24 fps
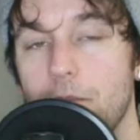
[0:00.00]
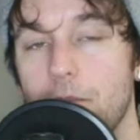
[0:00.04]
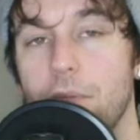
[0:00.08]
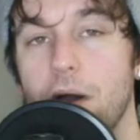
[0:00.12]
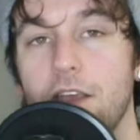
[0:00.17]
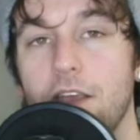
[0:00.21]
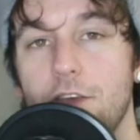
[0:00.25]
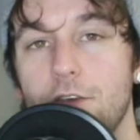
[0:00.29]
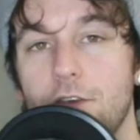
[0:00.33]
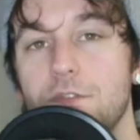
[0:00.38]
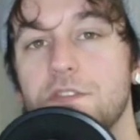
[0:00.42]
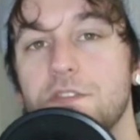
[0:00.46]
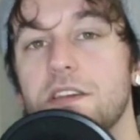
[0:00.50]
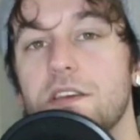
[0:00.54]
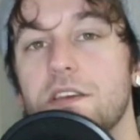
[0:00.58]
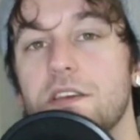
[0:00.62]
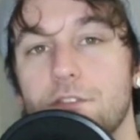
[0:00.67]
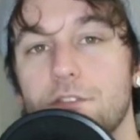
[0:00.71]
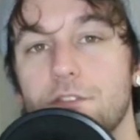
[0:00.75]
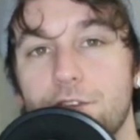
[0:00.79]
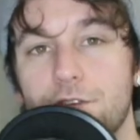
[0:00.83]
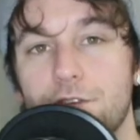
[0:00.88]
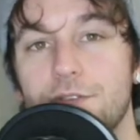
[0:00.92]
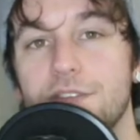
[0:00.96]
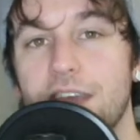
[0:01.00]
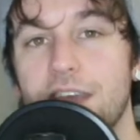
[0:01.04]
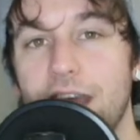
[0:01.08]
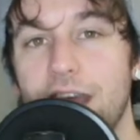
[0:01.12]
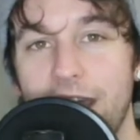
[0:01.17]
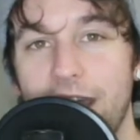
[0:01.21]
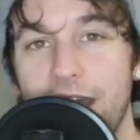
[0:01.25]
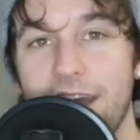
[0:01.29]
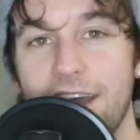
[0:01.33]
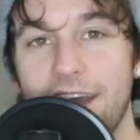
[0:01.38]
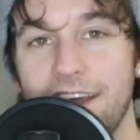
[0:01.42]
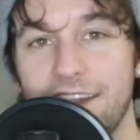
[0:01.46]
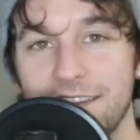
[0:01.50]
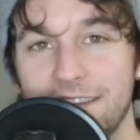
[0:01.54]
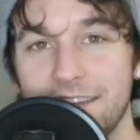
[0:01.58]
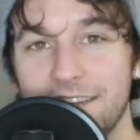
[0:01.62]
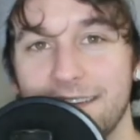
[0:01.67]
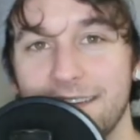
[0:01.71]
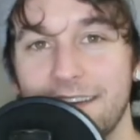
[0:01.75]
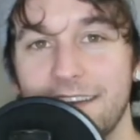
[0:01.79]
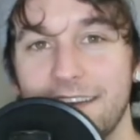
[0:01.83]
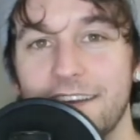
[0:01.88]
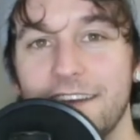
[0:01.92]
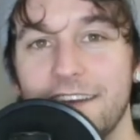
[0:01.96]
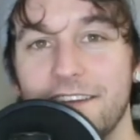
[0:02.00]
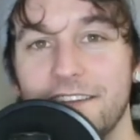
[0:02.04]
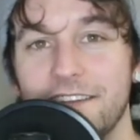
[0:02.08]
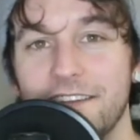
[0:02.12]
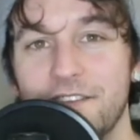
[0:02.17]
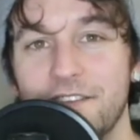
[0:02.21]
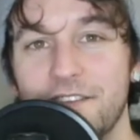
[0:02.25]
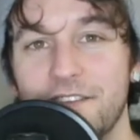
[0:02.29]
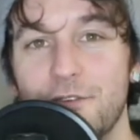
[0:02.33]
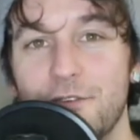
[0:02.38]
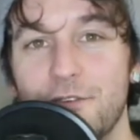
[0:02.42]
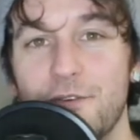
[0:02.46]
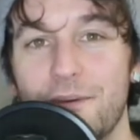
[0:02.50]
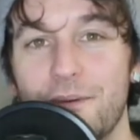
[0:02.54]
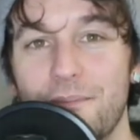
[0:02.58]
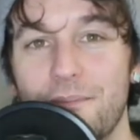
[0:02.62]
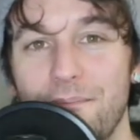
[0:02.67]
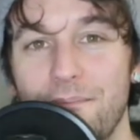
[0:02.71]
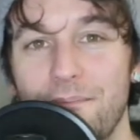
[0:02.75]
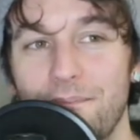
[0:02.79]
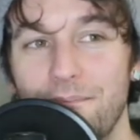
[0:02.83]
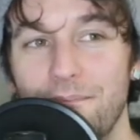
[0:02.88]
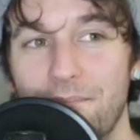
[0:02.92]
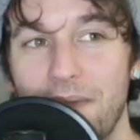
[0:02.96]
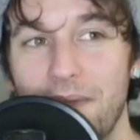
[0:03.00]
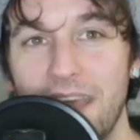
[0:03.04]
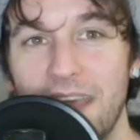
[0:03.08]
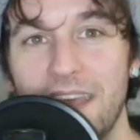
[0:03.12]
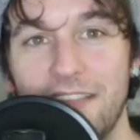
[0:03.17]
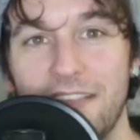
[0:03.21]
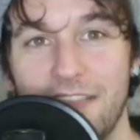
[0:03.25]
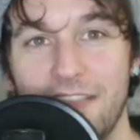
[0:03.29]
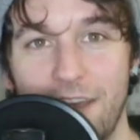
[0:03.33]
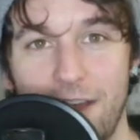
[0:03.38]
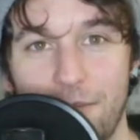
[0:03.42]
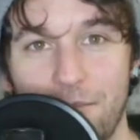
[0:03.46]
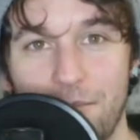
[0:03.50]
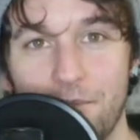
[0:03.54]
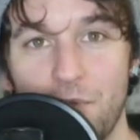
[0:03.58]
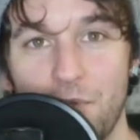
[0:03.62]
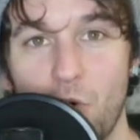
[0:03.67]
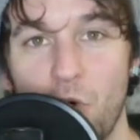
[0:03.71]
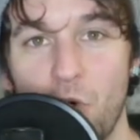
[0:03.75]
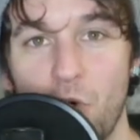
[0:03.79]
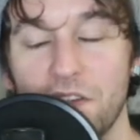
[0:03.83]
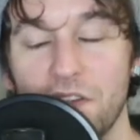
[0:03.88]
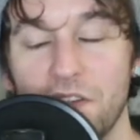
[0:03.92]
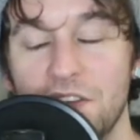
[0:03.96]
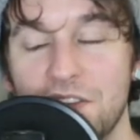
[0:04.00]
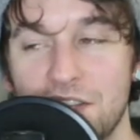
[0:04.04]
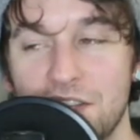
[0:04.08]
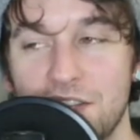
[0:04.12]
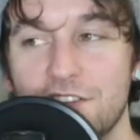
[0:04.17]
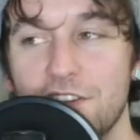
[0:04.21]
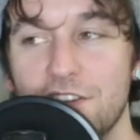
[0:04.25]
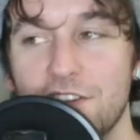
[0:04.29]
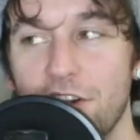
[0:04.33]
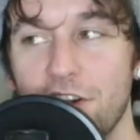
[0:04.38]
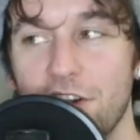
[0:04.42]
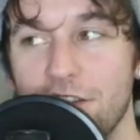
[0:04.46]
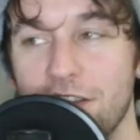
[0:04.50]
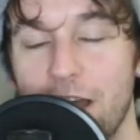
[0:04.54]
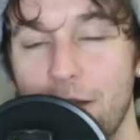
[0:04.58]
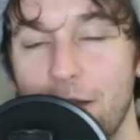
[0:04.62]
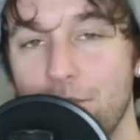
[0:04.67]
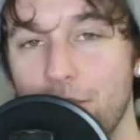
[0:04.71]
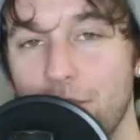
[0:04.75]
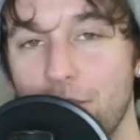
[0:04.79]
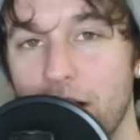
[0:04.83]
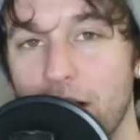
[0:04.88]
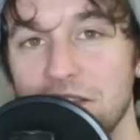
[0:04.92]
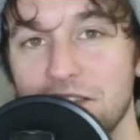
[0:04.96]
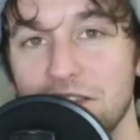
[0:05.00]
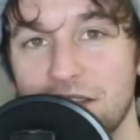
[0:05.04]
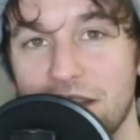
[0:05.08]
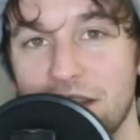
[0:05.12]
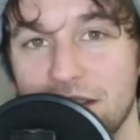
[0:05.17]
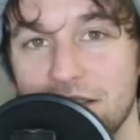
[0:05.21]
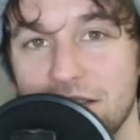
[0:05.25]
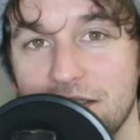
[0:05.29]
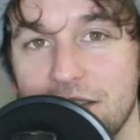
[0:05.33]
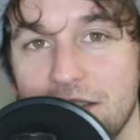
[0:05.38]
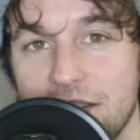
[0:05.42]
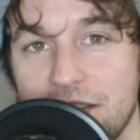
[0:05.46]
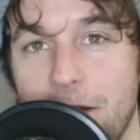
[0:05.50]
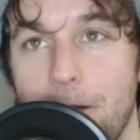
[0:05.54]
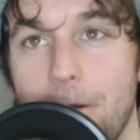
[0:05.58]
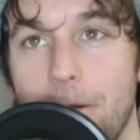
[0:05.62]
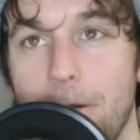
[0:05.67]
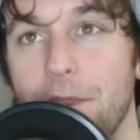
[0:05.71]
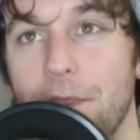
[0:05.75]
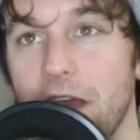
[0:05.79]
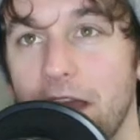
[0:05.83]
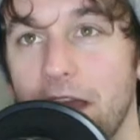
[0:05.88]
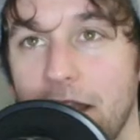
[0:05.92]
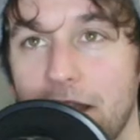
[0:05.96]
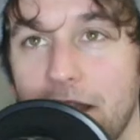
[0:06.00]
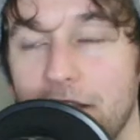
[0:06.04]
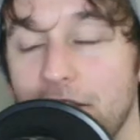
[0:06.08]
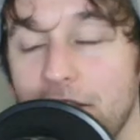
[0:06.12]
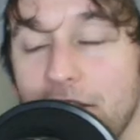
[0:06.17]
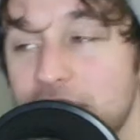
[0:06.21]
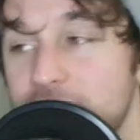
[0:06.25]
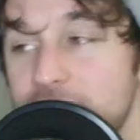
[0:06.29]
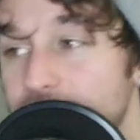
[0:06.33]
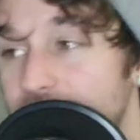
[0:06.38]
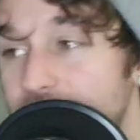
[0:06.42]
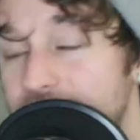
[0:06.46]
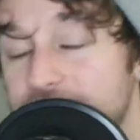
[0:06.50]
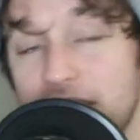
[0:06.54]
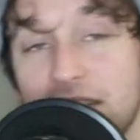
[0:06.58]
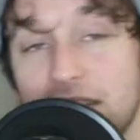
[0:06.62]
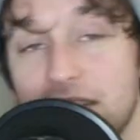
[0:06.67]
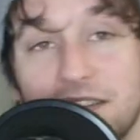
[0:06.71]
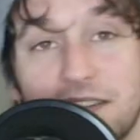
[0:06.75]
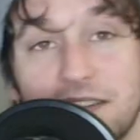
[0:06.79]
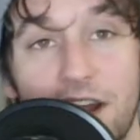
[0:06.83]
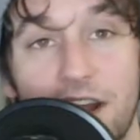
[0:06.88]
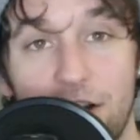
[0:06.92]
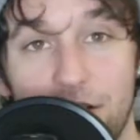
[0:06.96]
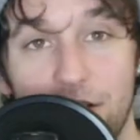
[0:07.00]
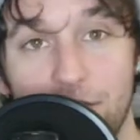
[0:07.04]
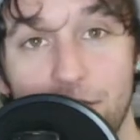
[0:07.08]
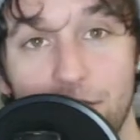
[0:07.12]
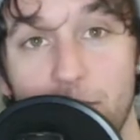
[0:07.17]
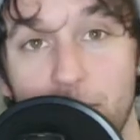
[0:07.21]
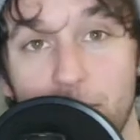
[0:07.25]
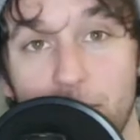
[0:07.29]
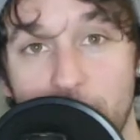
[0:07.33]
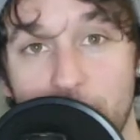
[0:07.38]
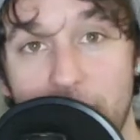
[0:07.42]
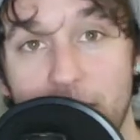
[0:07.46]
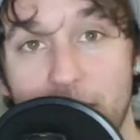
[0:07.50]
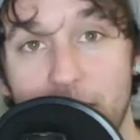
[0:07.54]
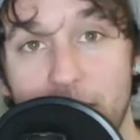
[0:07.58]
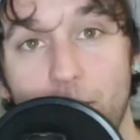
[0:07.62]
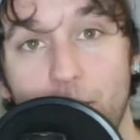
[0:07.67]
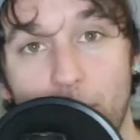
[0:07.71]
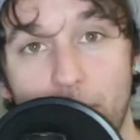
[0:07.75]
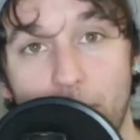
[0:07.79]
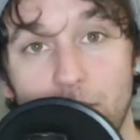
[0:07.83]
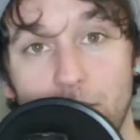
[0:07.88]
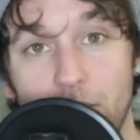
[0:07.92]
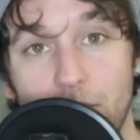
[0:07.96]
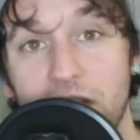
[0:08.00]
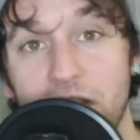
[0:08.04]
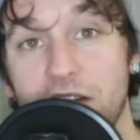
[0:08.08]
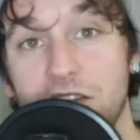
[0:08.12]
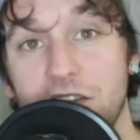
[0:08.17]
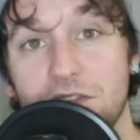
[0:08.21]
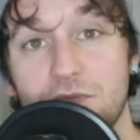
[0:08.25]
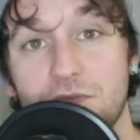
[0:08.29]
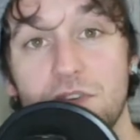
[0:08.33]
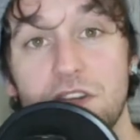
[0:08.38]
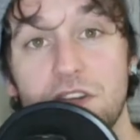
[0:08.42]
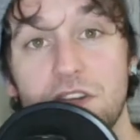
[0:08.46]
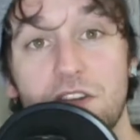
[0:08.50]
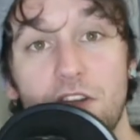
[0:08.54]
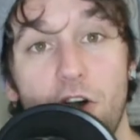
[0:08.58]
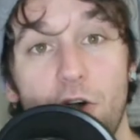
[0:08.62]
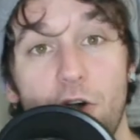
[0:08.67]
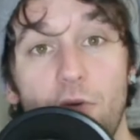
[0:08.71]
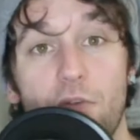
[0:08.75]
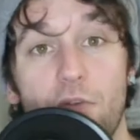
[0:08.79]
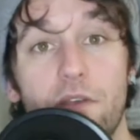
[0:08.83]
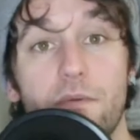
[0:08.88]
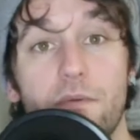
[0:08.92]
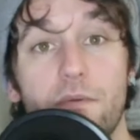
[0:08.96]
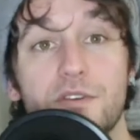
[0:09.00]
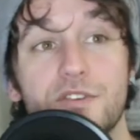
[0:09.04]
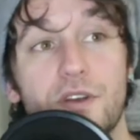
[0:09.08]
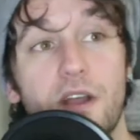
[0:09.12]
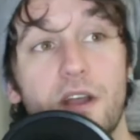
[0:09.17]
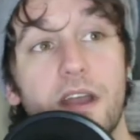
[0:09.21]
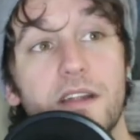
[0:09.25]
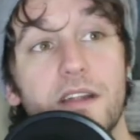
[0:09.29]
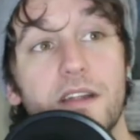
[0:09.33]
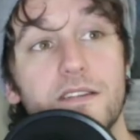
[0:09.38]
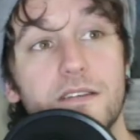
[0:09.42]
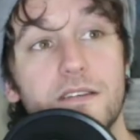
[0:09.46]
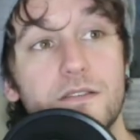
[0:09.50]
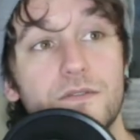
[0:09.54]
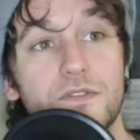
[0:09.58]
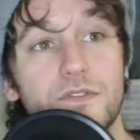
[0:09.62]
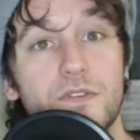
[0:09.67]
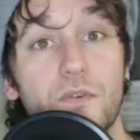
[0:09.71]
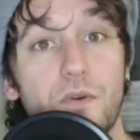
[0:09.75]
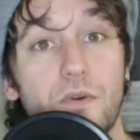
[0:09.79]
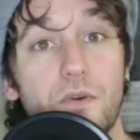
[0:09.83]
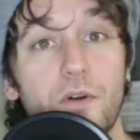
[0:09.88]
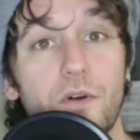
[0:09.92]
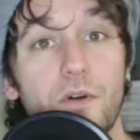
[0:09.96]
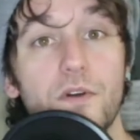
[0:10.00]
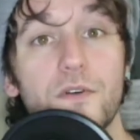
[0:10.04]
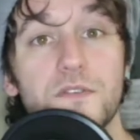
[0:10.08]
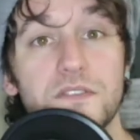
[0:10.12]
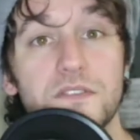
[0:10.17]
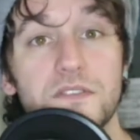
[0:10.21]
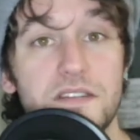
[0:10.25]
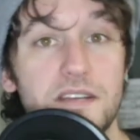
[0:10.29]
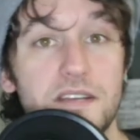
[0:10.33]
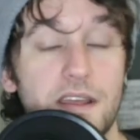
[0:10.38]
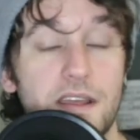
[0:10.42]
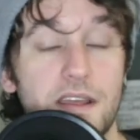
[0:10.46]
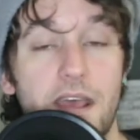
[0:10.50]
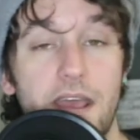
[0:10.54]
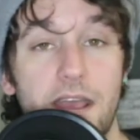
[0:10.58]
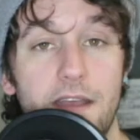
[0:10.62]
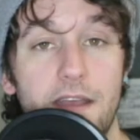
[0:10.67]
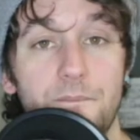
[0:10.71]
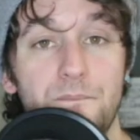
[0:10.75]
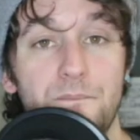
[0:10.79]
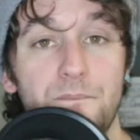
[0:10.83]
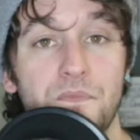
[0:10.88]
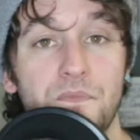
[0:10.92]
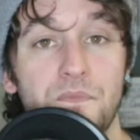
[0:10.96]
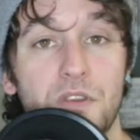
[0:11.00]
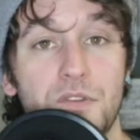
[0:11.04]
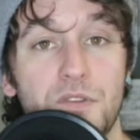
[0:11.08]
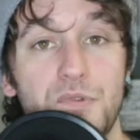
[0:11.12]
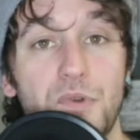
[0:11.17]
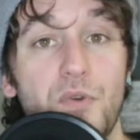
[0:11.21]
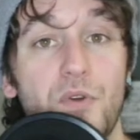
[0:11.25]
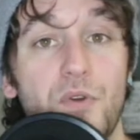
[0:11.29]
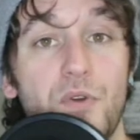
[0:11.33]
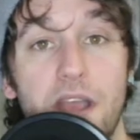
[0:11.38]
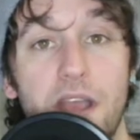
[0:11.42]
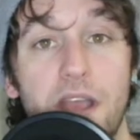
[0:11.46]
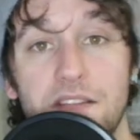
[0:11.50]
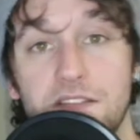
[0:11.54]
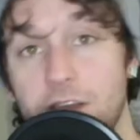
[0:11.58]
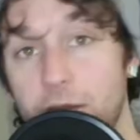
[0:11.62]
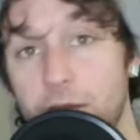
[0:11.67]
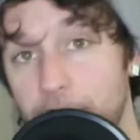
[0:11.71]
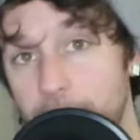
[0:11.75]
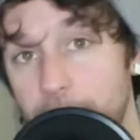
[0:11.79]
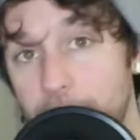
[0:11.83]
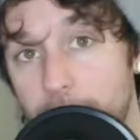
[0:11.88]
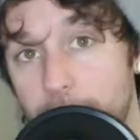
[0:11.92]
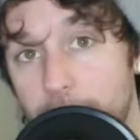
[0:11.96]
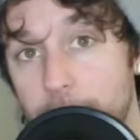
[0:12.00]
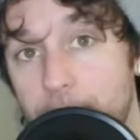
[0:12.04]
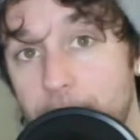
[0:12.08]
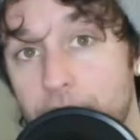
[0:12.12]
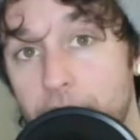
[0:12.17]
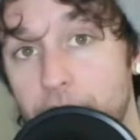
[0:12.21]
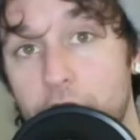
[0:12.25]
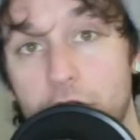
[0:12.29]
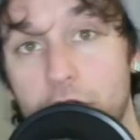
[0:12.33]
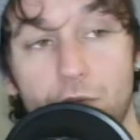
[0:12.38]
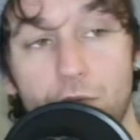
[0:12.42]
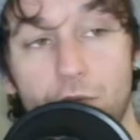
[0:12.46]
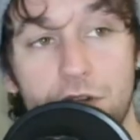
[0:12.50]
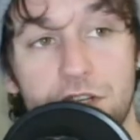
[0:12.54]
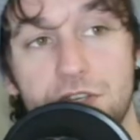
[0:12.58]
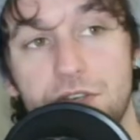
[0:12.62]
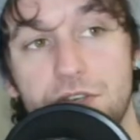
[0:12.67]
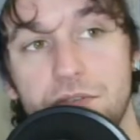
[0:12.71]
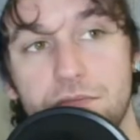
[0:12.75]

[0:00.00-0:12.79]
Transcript: using Luke's hand to make them, or at least start that process. And this makes sense narratively with The Mandalorian, because we know they were trying to use Grogu's DNA to create something, which